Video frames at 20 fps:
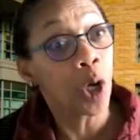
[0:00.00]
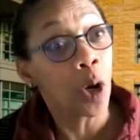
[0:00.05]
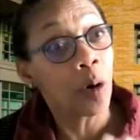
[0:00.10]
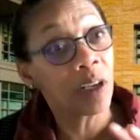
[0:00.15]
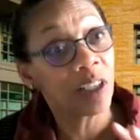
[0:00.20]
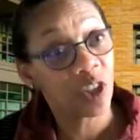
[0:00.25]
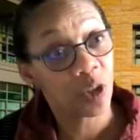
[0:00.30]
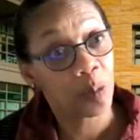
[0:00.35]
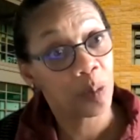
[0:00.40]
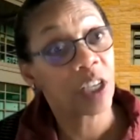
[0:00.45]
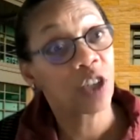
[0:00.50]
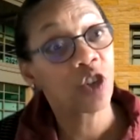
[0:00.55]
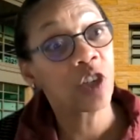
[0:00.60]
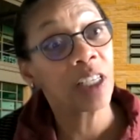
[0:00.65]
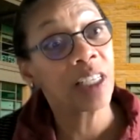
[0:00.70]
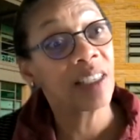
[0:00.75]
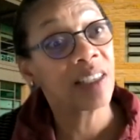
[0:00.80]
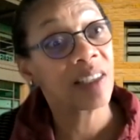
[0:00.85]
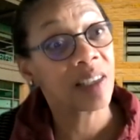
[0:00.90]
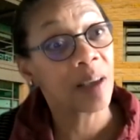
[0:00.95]

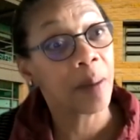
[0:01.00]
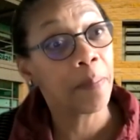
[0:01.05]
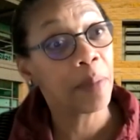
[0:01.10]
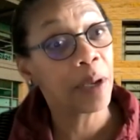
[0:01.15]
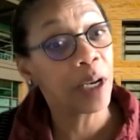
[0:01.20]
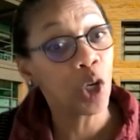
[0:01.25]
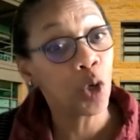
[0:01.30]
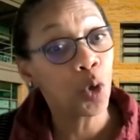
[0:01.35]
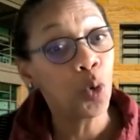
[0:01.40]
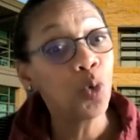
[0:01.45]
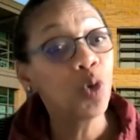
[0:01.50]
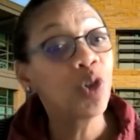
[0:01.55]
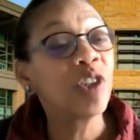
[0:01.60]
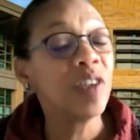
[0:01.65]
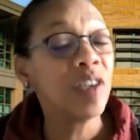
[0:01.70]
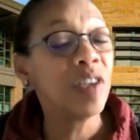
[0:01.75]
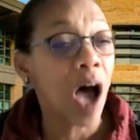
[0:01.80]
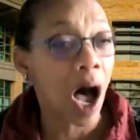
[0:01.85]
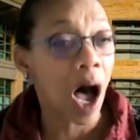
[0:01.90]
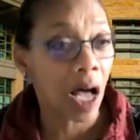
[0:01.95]
especially somebody
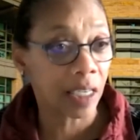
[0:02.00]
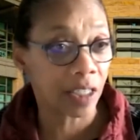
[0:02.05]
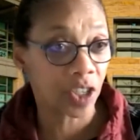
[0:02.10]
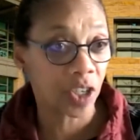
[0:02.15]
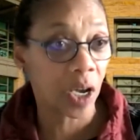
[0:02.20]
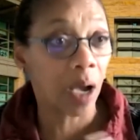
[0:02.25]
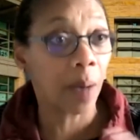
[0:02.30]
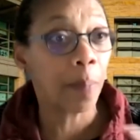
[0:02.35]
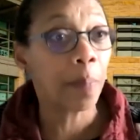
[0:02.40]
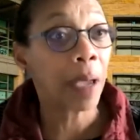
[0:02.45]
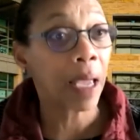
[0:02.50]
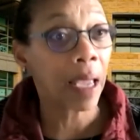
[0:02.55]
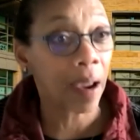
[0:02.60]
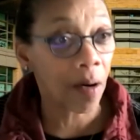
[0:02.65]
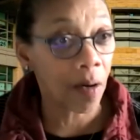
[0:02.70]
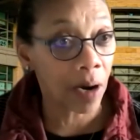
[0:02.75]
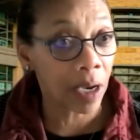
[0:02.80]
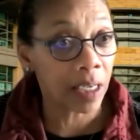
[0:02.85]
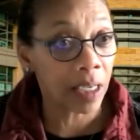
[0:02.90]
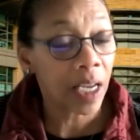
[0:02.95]
who's not a
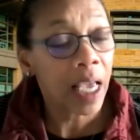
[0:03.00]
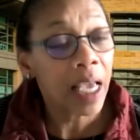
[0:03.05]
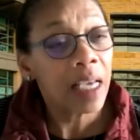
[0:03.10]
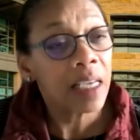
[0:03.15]
parent,